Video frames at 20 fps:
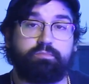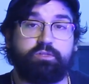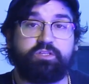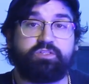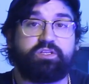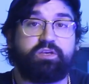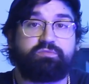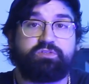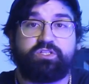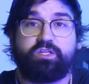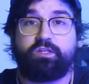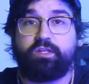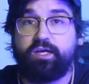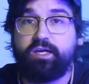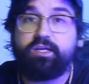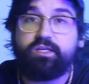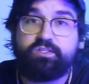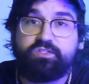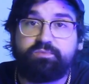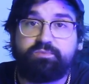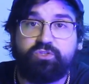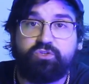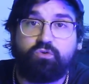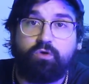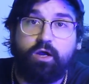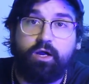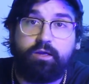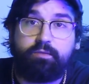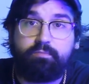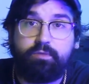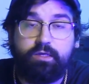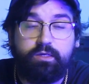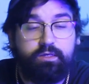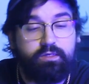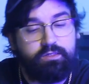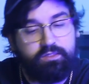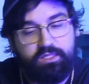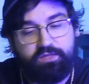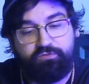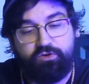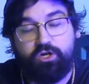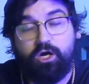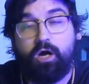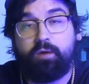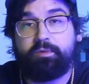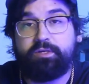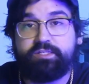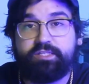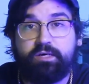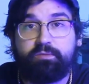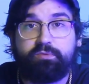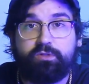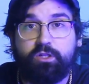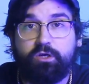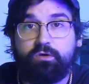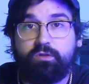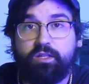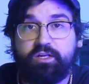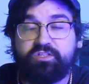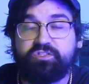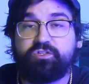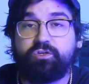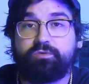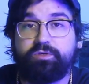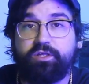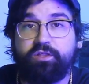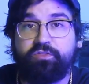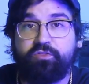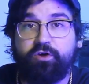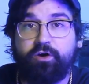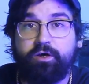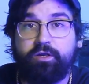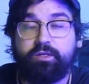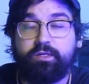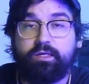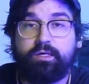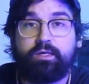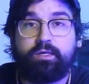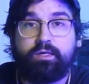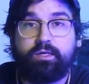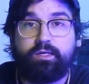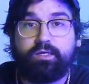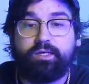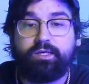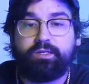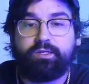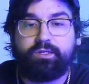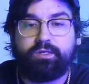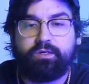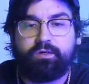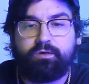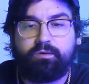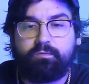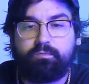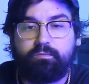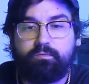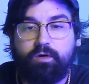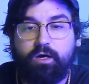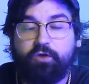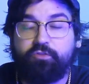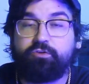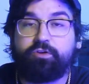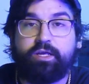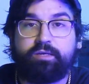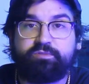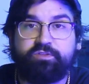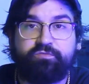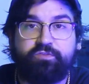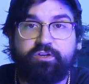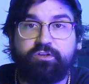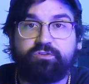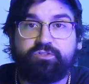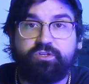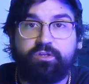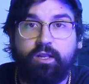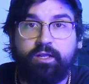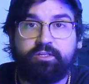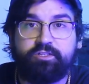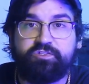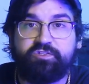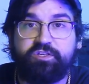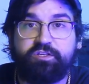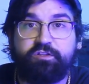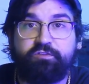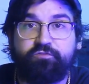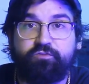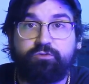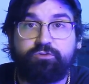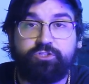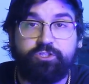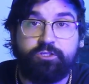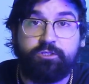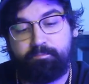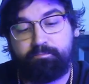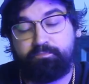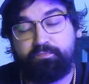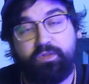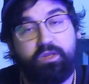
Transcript: please give us a like, subscribe, leave a comment down below, let us know what you thought, and uh, other types of videos you'd like to see in the future.